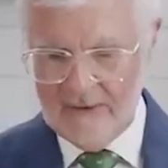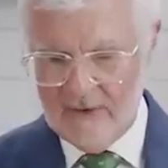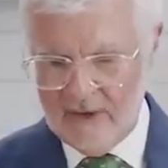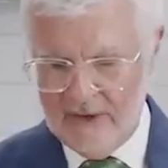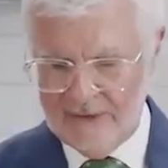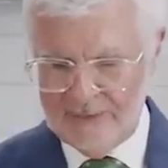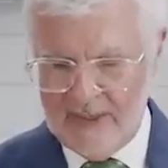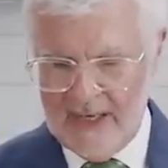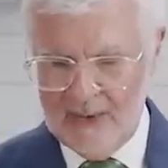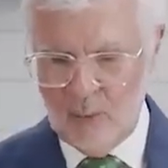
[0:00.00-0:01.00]
cause
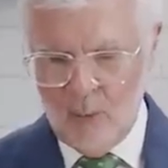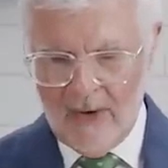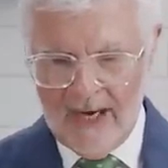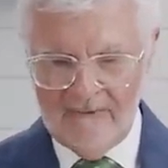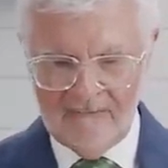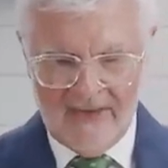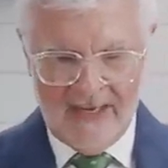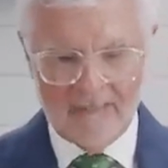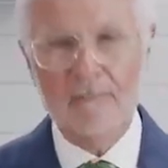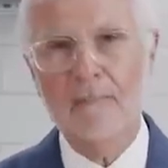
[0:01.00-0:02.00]
behind why
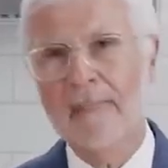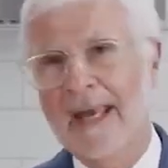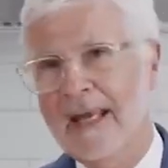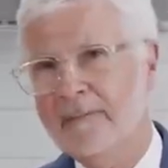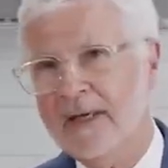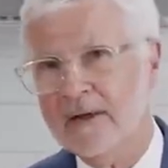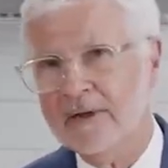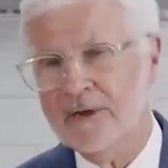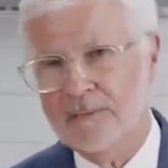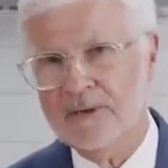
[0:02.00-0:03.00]
fat may be
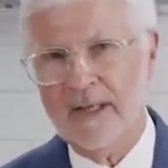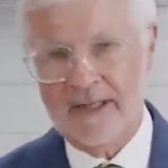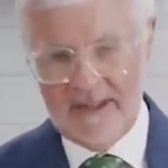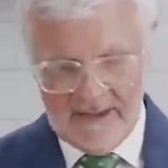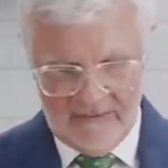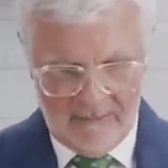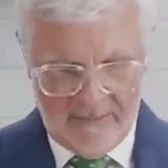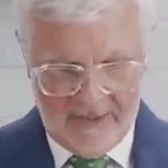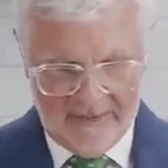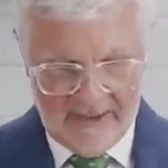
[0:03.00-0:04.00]
accumulating in the
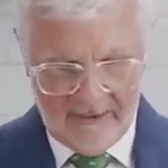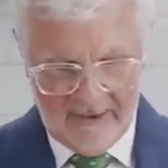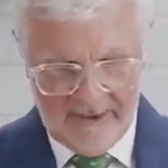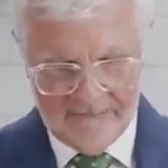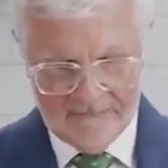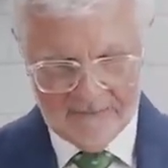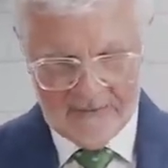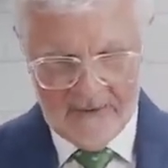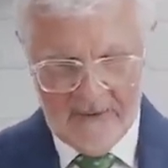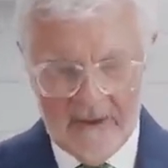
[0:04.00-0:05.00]
belly area.
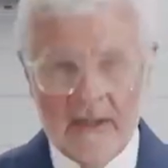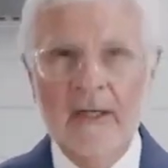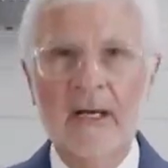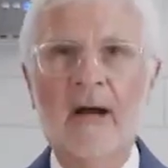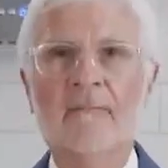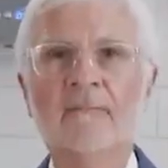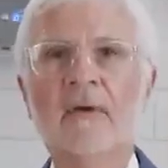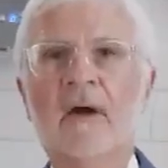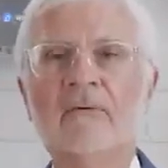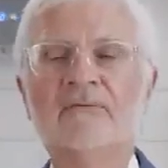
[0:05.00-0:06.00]
Now,
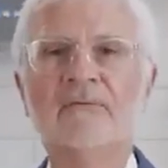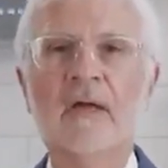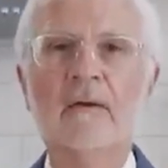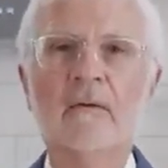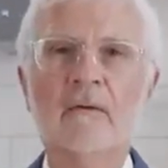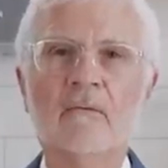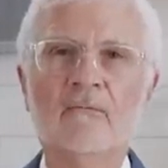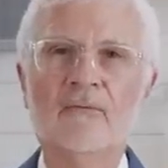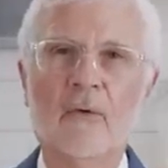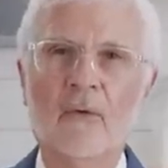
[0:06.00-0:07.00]
I've said
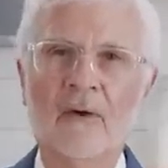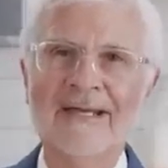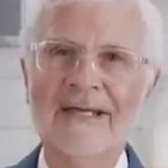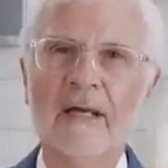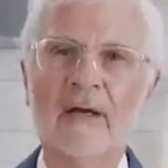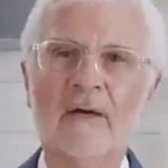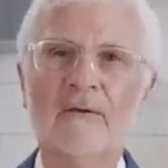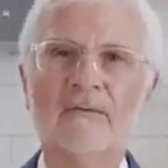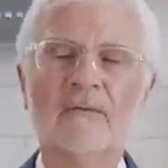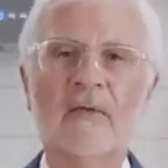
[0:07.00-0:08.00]
for
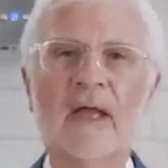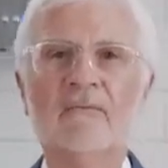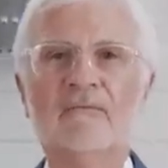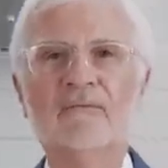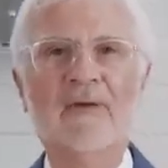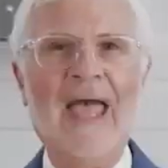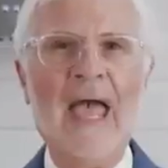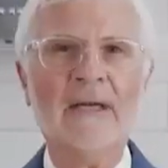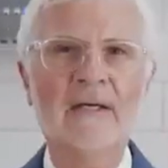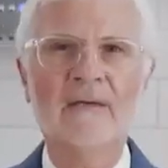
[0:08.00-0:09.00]
years that
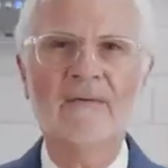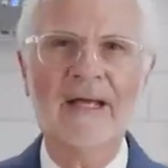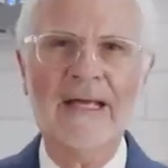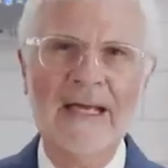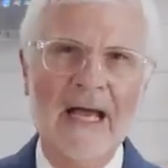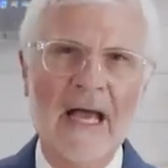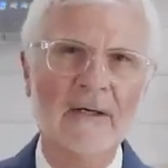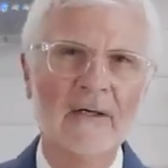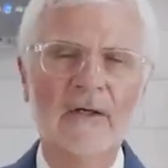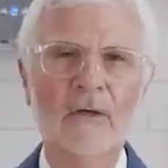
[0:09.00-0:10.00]
fat in the
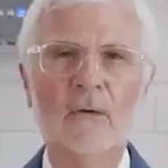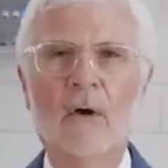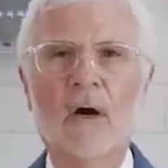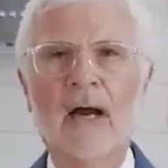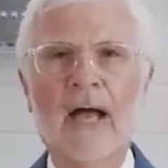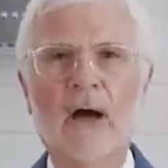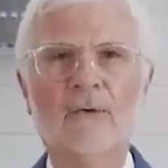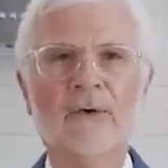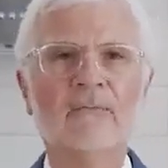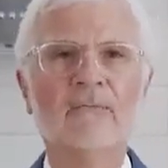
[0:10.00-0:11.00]
gut, you are
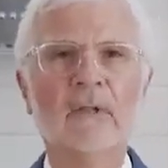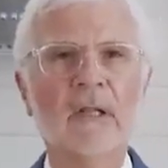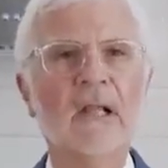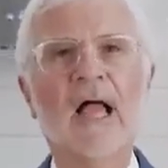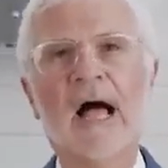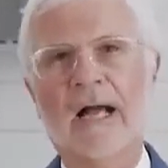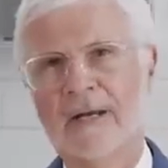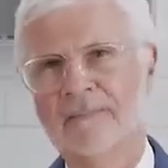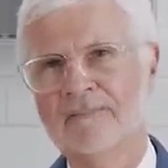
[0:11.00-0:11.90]
out of luck.